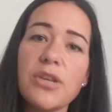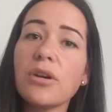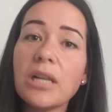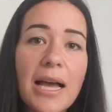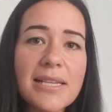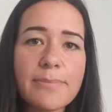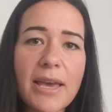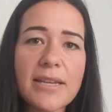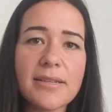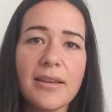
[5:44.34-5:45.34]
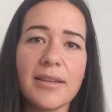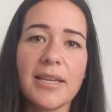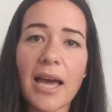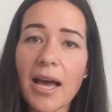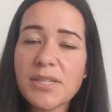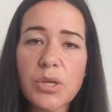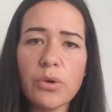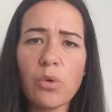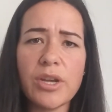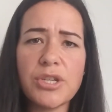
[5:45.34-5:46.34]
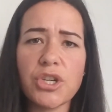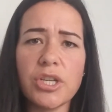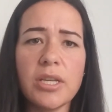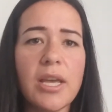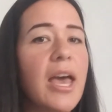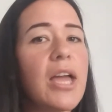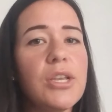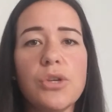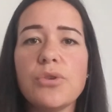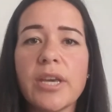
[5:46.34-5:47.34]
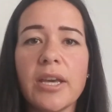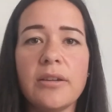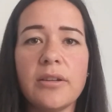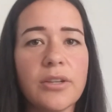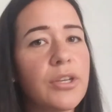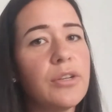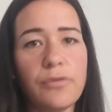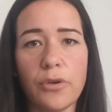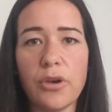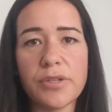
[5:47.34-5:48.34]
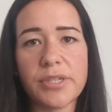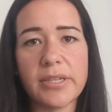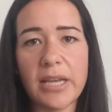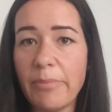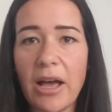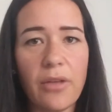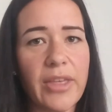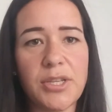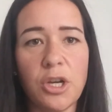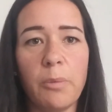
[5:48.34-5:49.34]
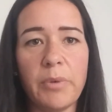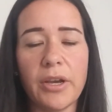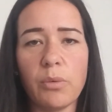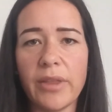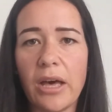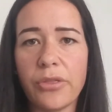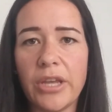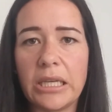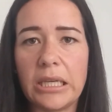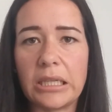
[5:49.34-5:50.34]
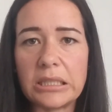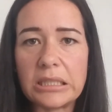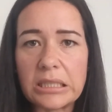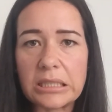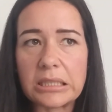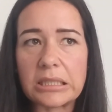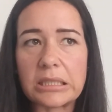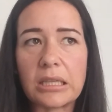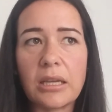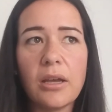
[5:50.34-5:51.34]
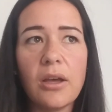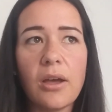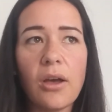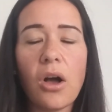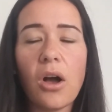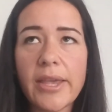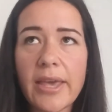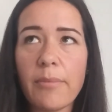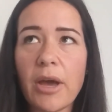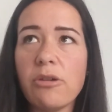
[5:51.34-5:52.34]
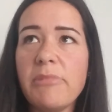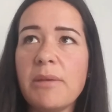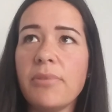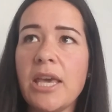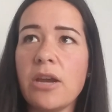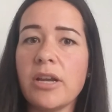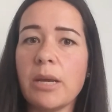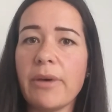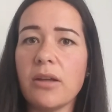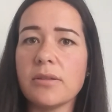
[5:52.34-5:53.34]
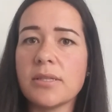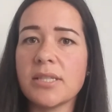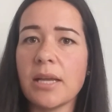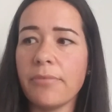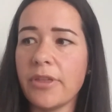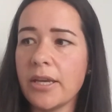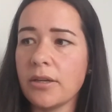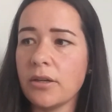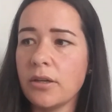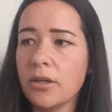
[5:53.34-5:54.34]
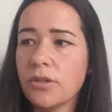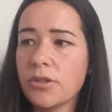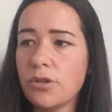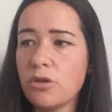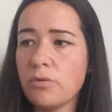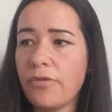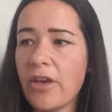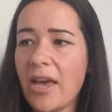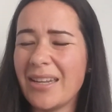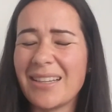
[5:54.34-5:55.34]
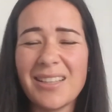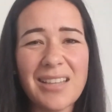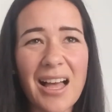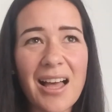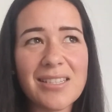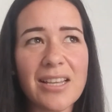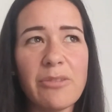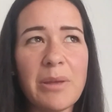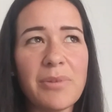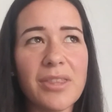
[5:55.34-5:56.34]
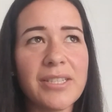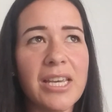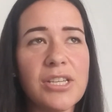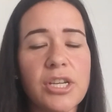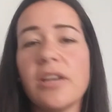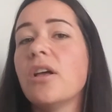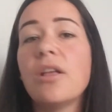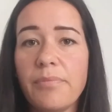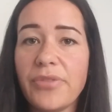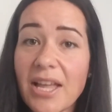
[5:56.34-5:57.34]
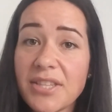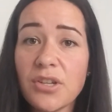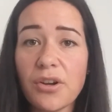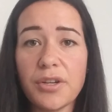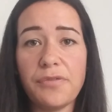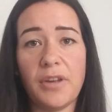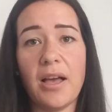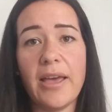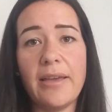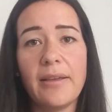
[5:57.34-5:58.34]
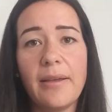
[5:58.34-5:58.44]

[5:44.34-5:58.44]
classmate can ask you a question and you can converse about that topic without thinking, ugh, oh yeah, I remember hearing about something to do with that in class. I remember the teacher. That's not going to fly,